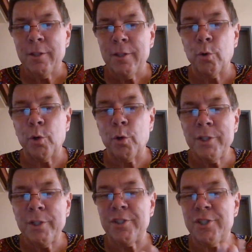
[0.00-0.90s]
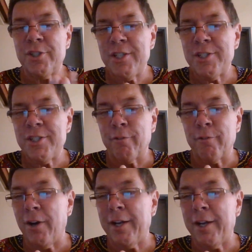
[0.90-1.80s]
The Lord wants to chasten and
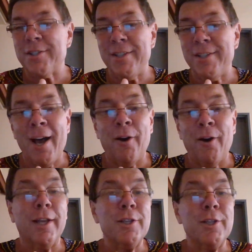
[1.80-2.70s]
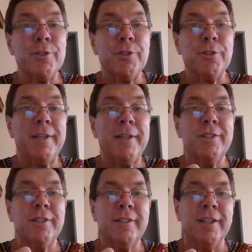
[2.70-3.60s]
refine us now, lest we should be
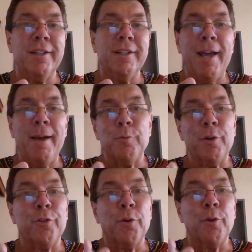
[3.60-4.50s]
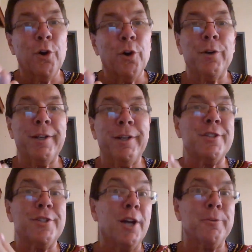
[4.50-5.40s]
condemned with the world and
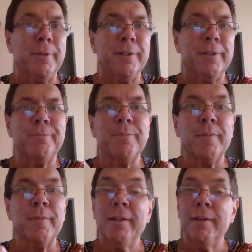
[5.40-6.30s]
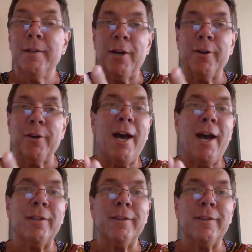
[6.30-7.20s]
its judgment. Better
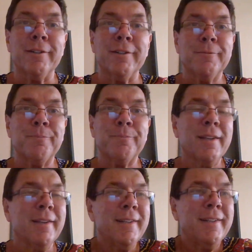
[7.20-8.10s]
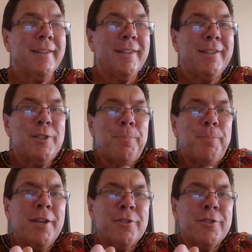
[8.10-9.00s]
now than later. This
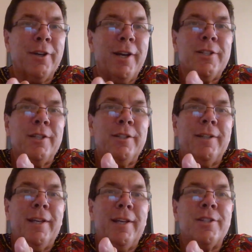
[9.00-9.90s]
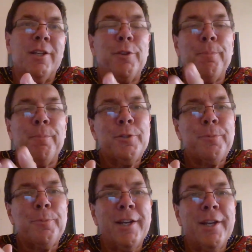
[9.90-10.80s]
pastor, as in with
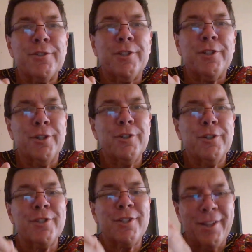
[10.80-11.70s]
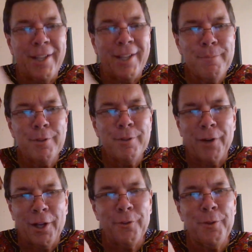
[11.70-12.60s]
most pastors and churches, claimed to
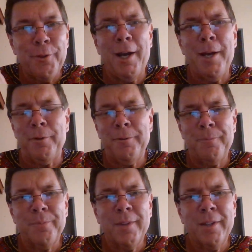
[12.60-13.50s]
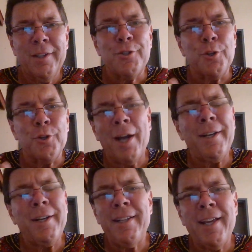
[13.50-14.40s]
follow the Bible. So why
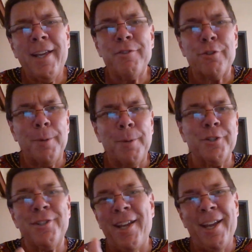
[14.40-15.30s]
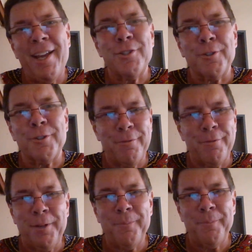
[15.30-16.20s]
didn't he have scripture to answer me
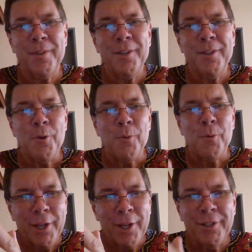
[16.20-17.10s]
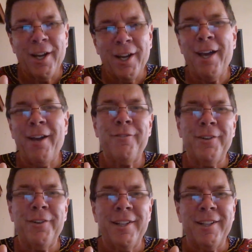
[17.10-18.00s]
from? Why couldn't I
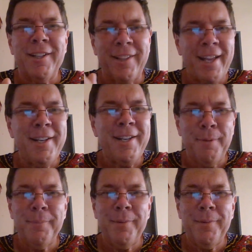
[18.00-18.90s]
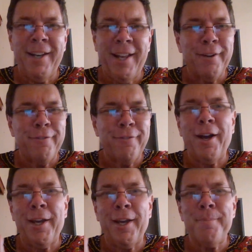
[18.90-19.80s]
have led him in an
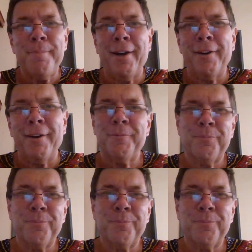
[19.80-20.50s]
edifying manner?